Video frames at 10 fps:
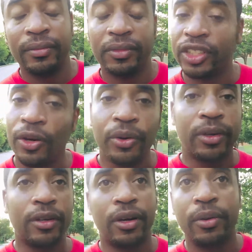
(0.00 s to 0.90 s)
So,
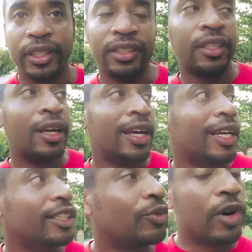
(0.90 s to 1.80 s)

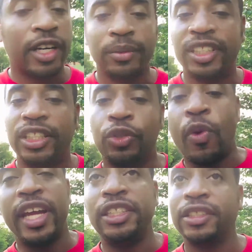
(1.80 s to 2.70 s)
it's one of them
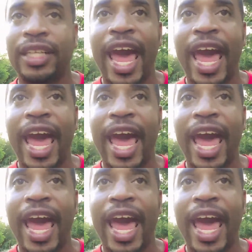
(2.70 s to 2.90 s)
situations.